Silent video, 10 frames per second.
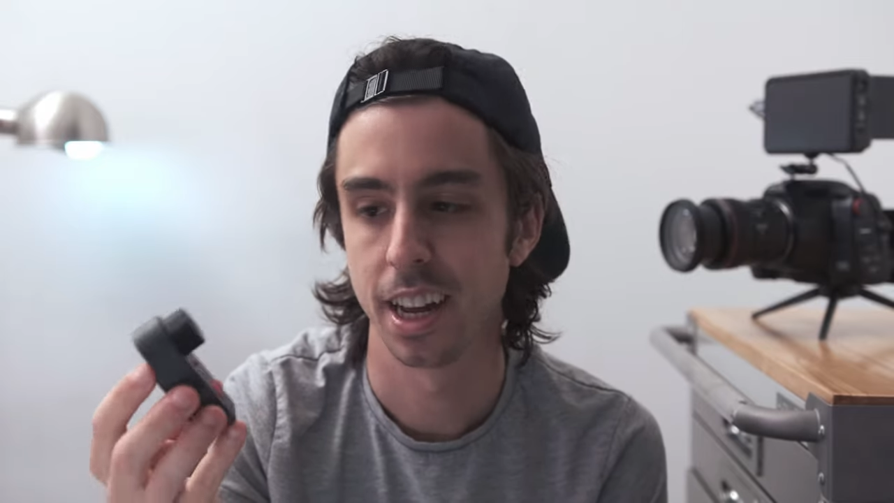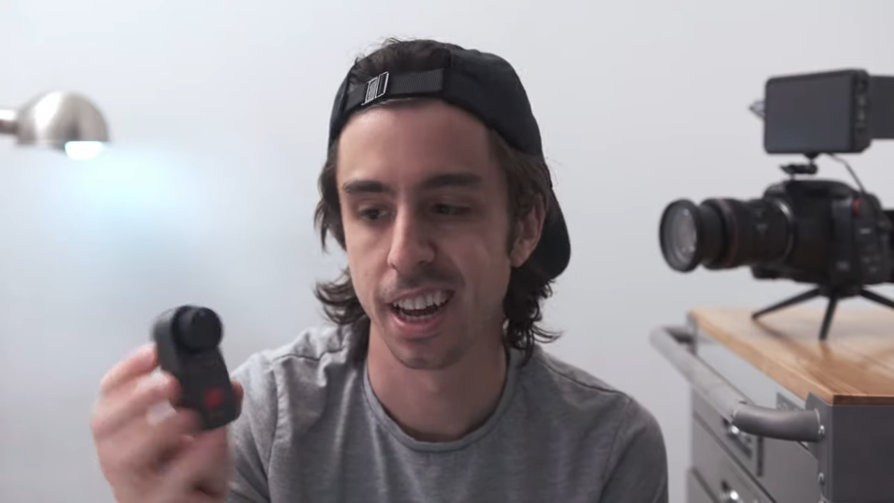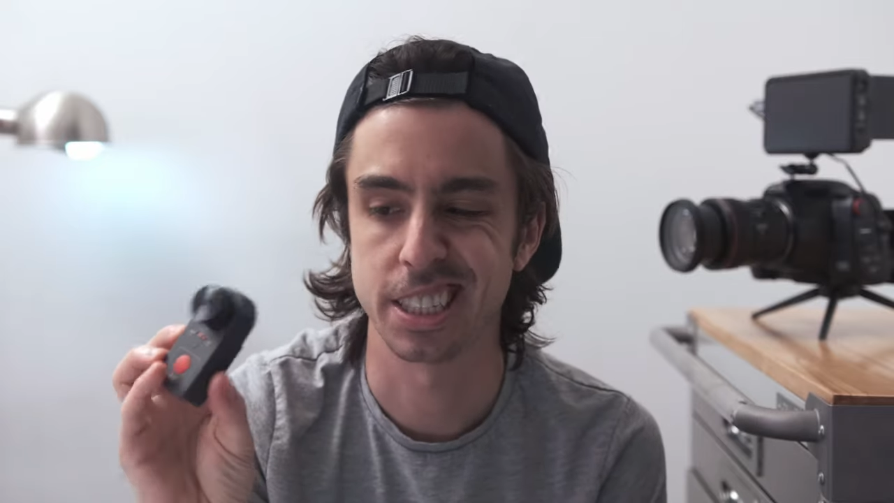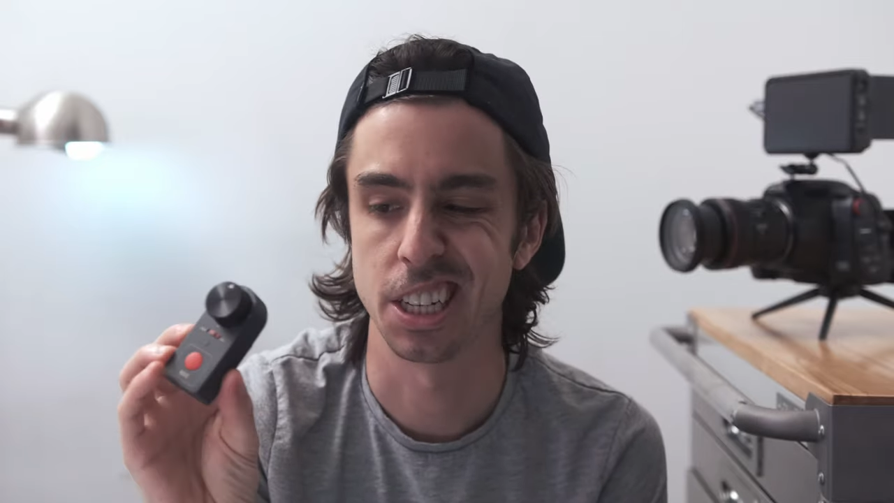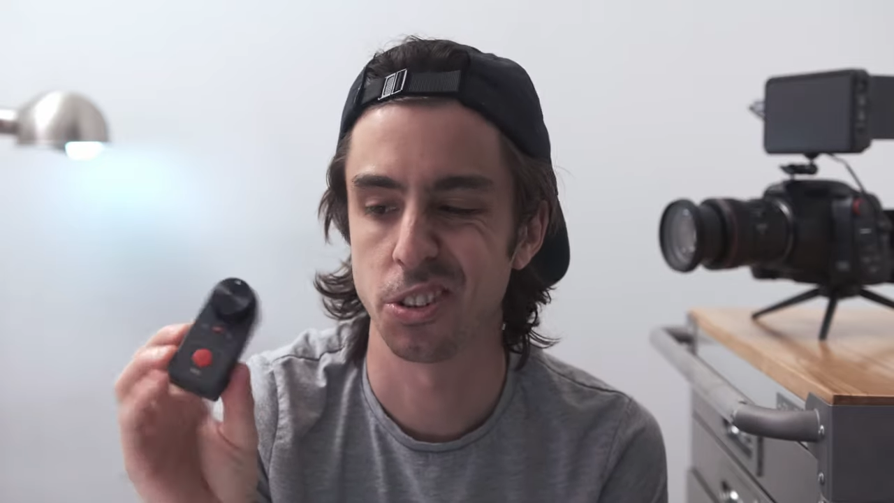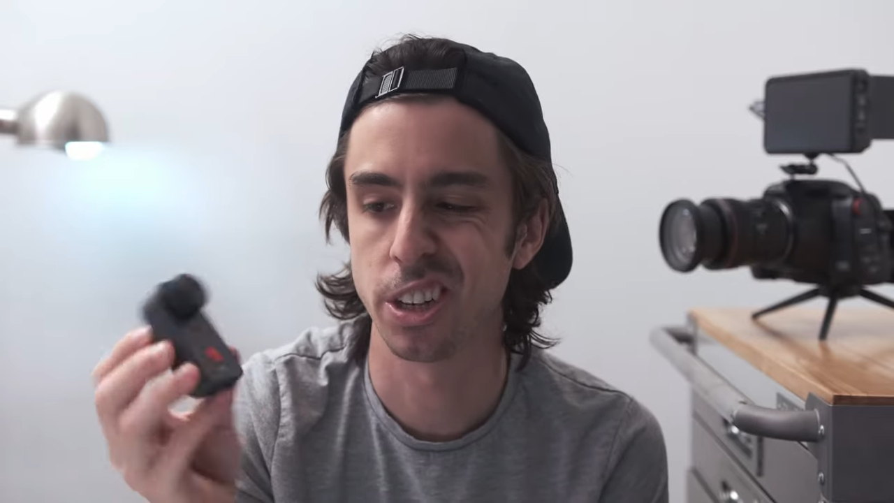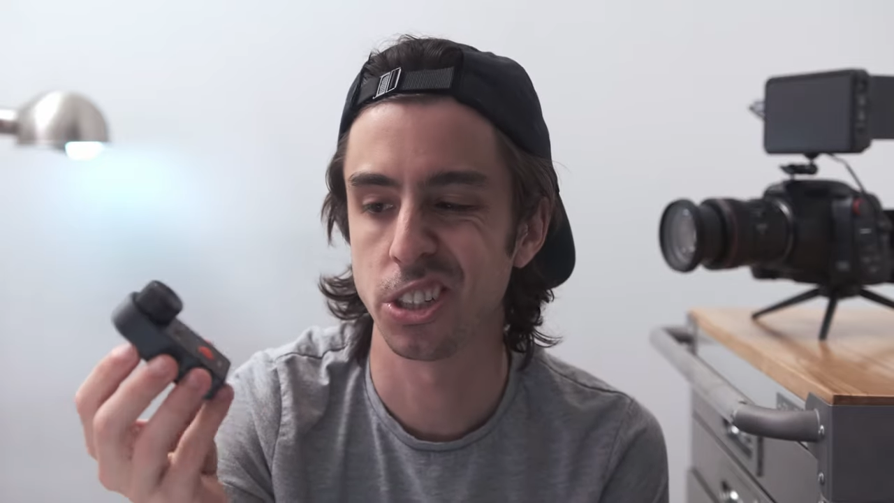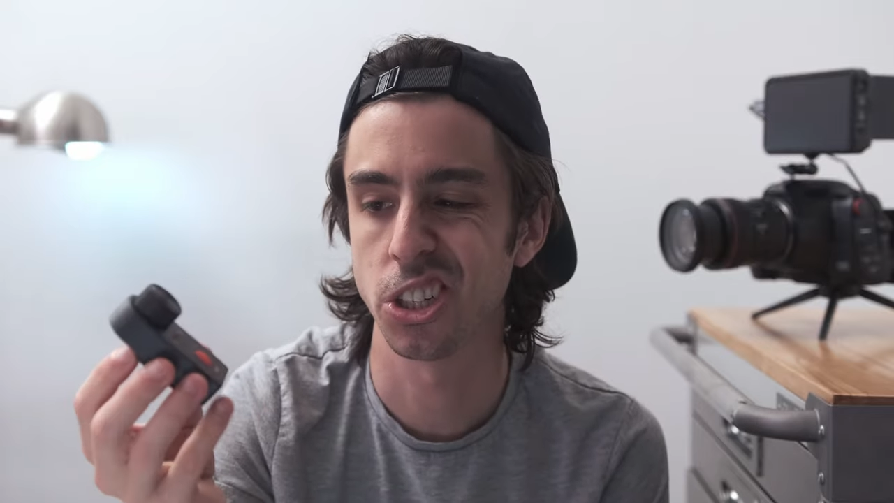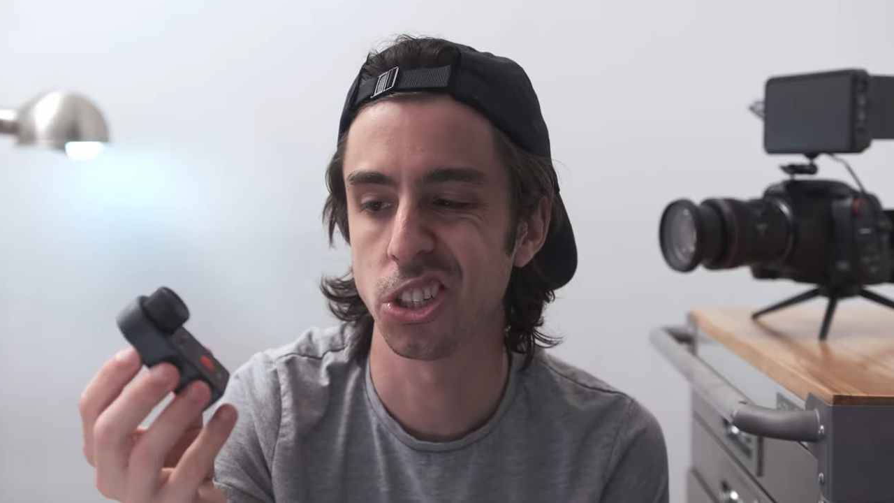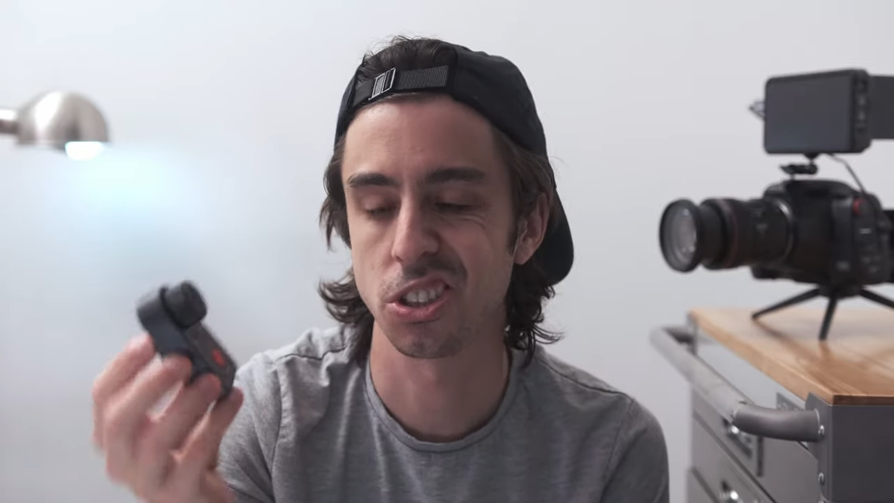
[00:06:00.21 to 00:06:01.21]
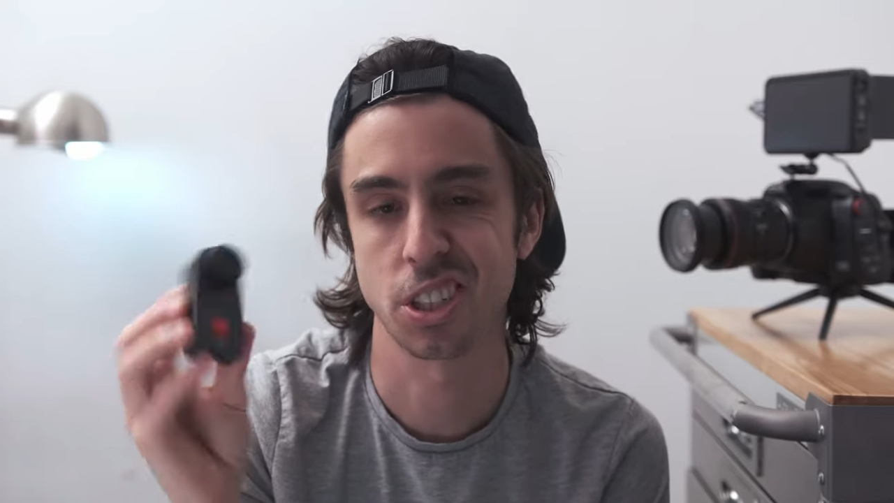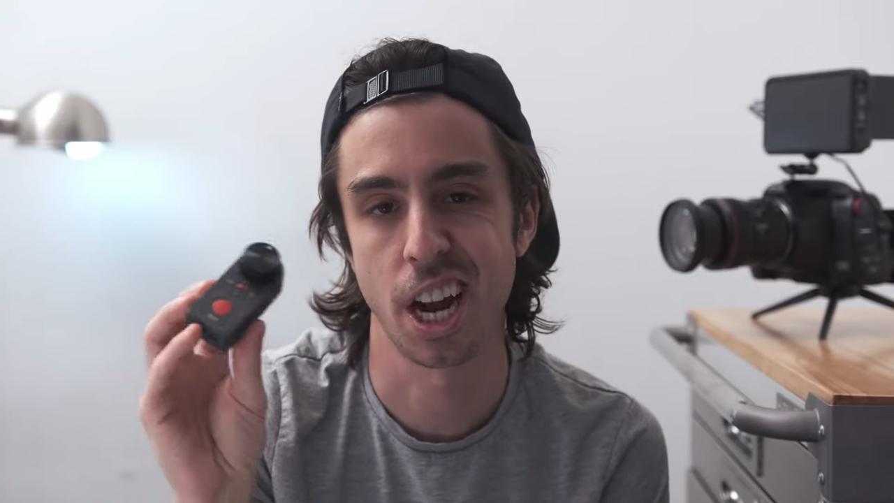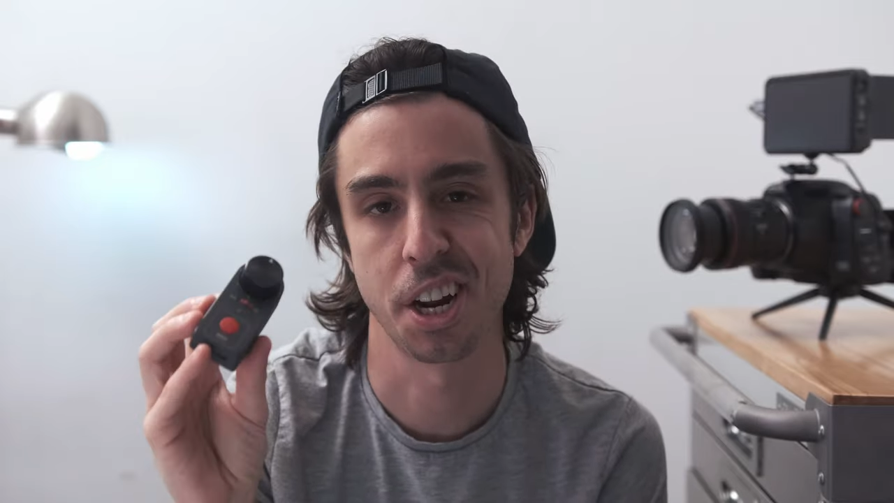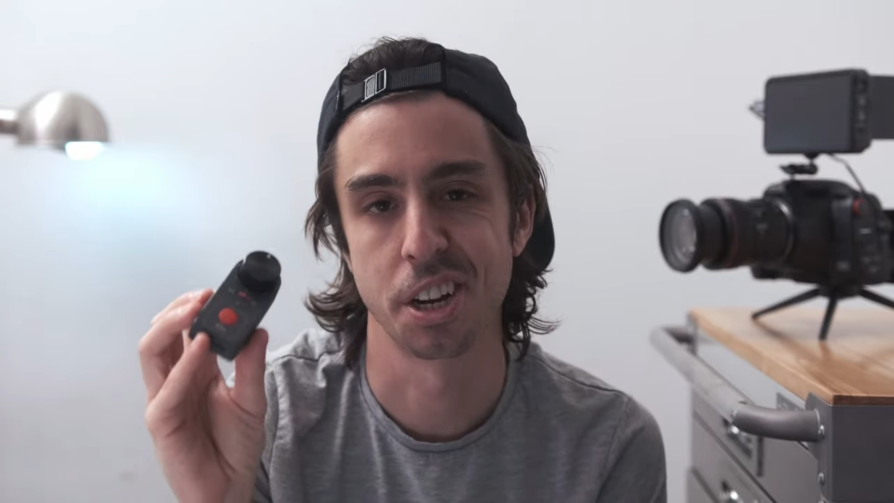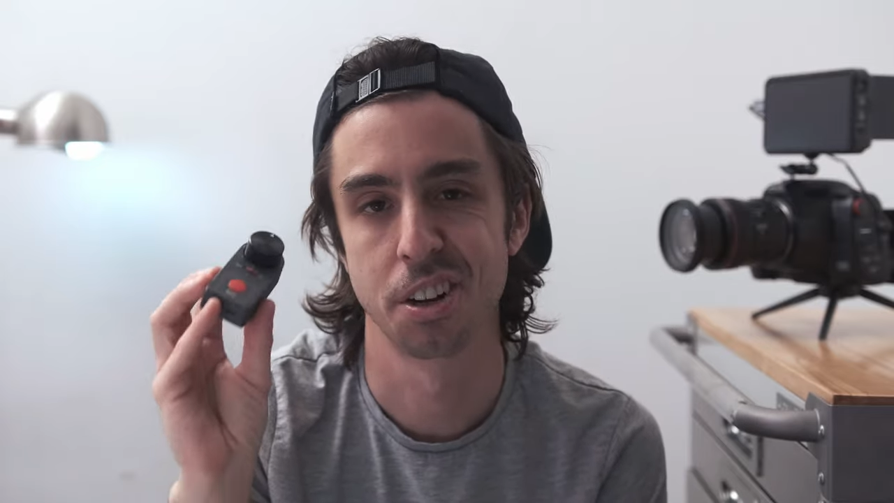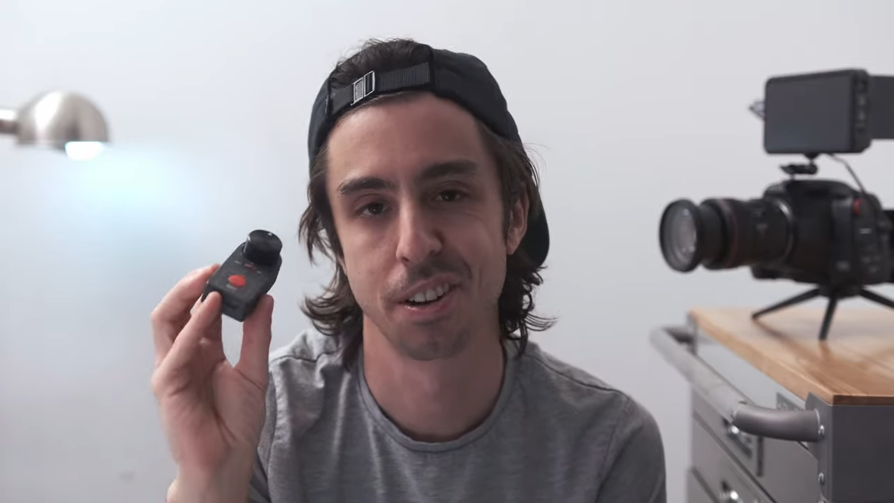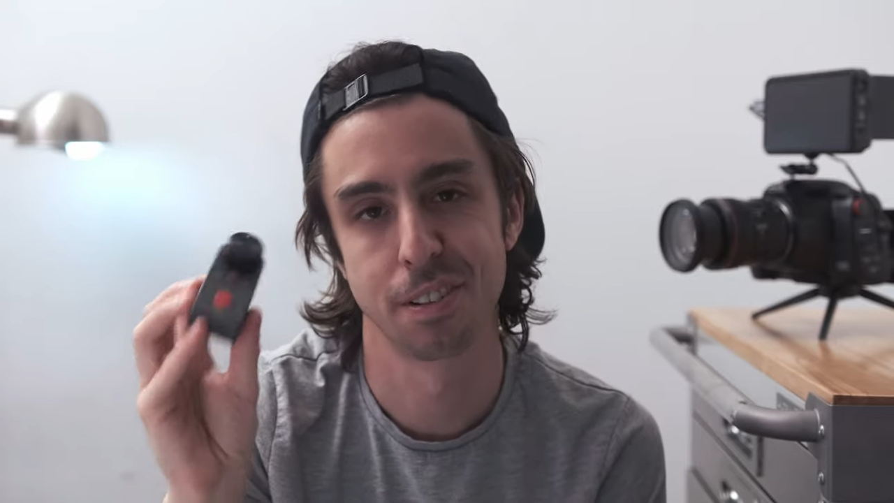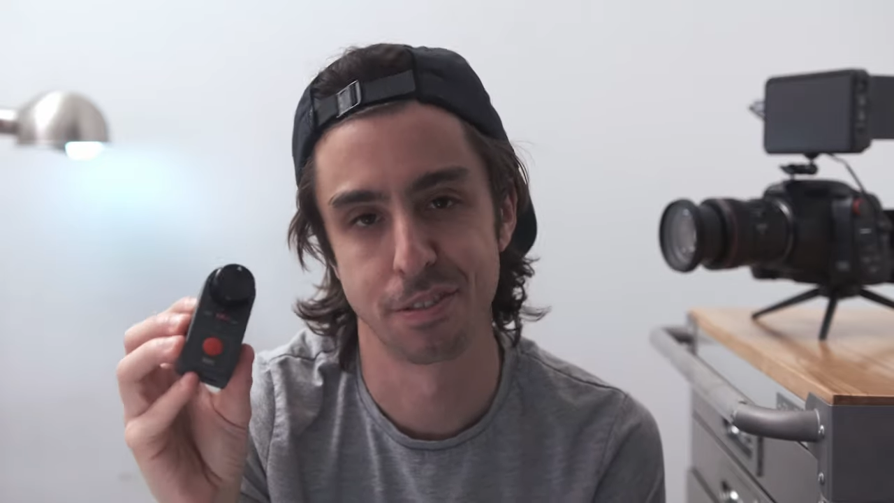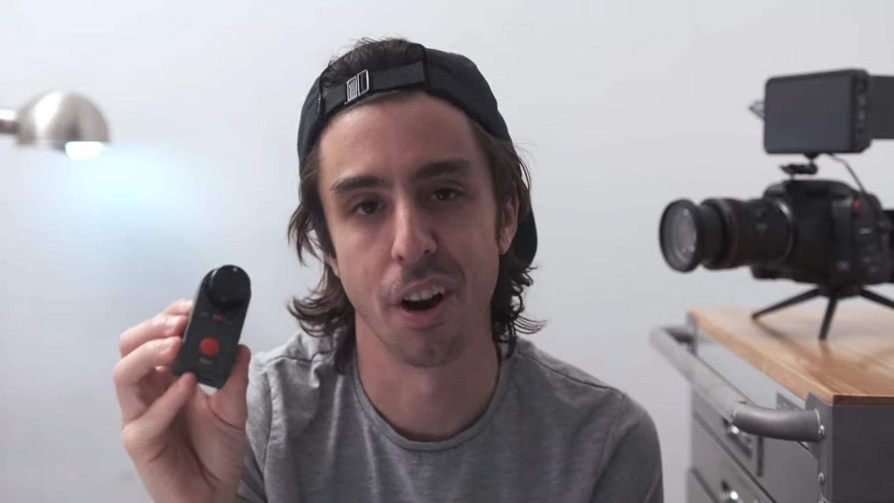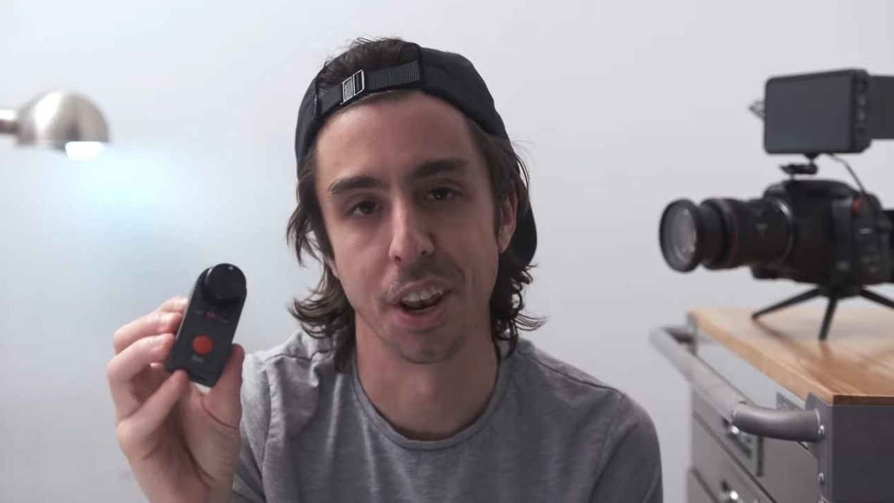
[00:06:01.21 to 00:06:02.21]
Accessories are just kind of
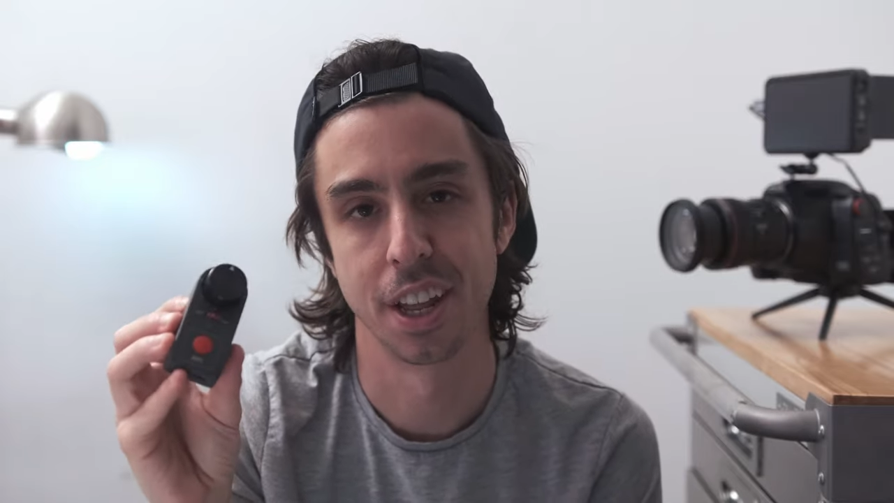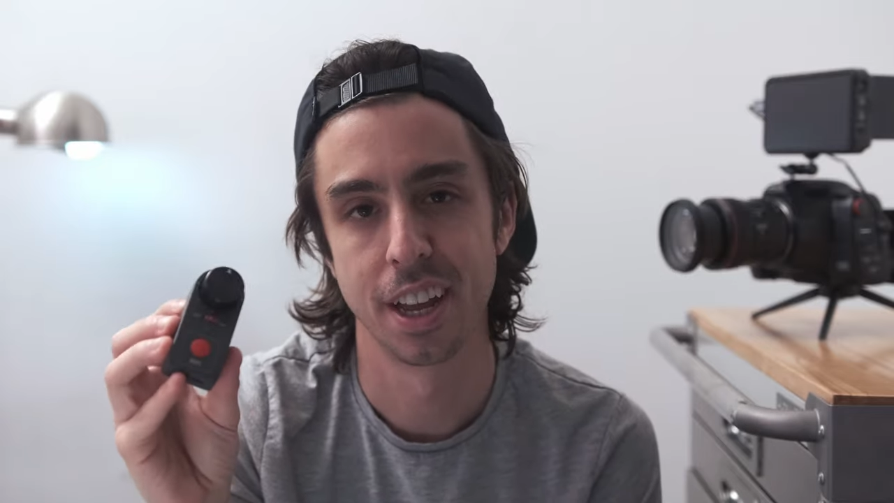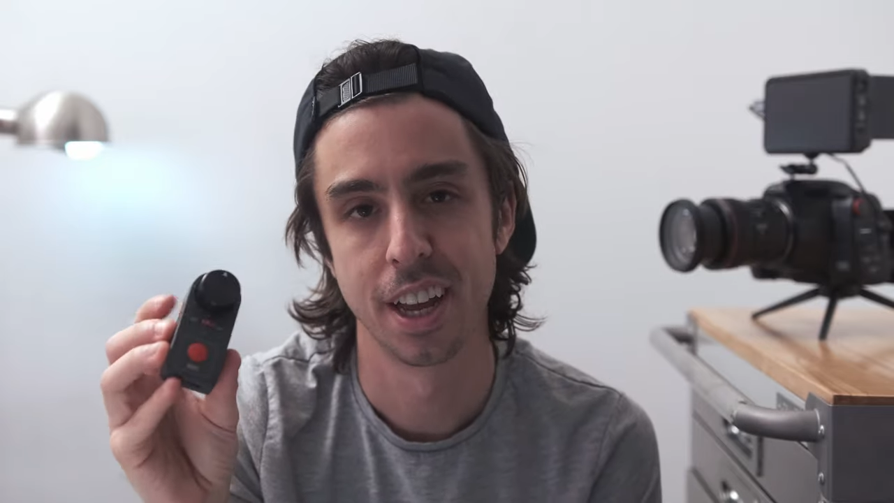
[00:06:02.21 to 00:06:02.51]
fun.